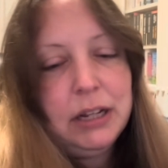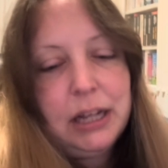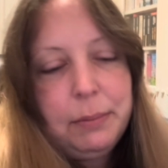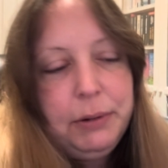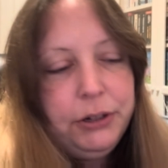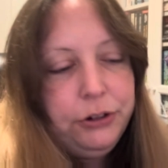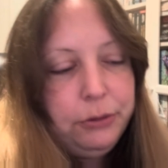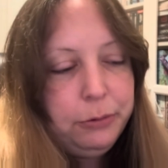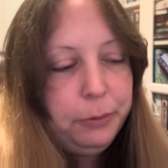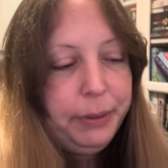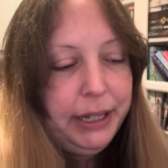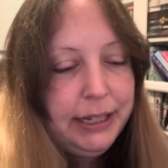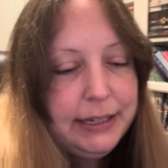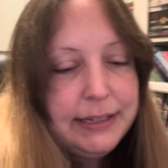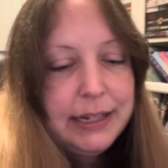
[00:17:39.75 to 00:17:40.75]
a couple of normal
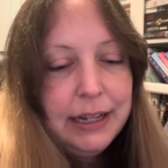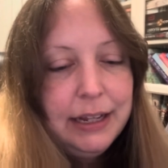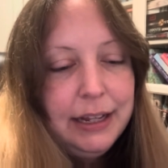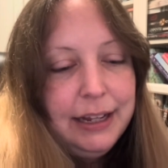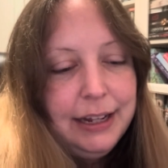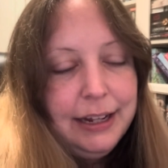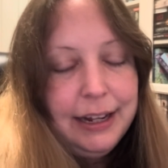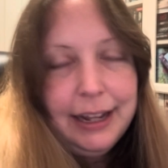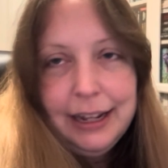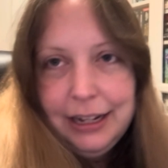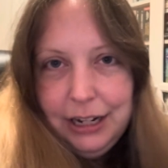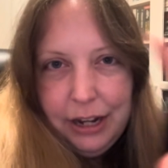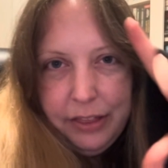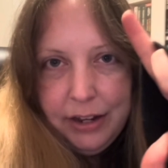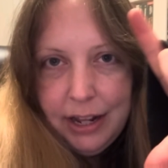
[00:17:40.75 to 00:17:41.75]
beers, like, you
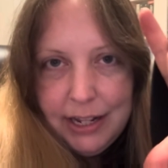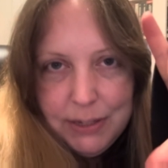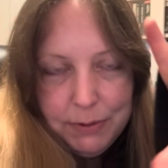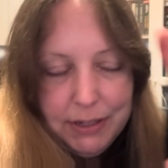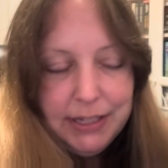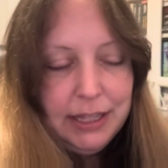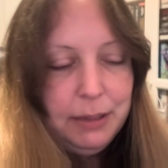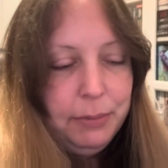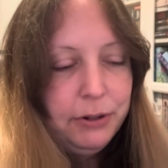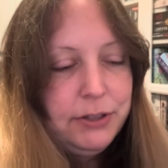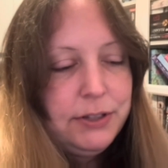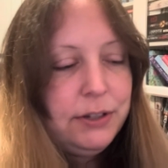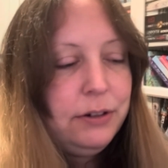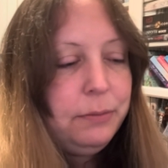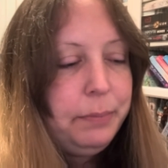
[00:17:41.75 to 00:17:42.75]
know, the nice ones in the bottle.